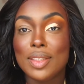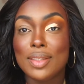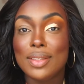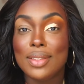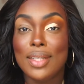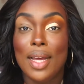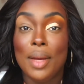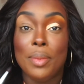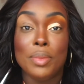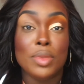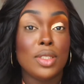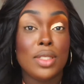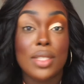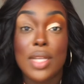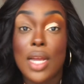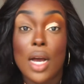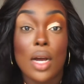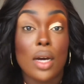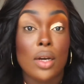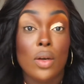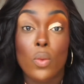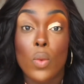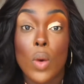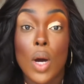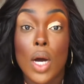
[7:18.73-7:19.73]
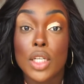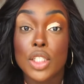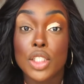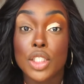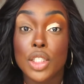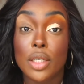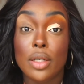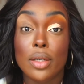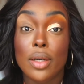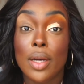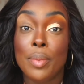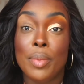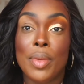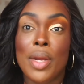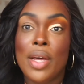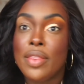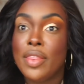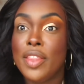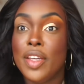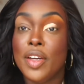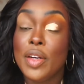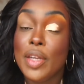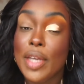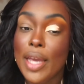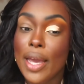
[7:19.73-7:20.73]
I'm just not gonna wash it. I'm not
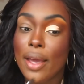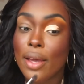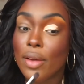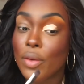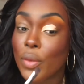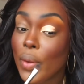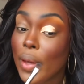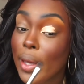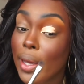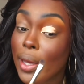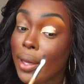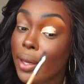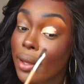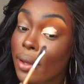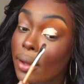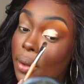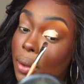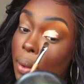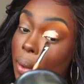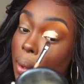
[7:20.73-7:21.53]
there yet, okay?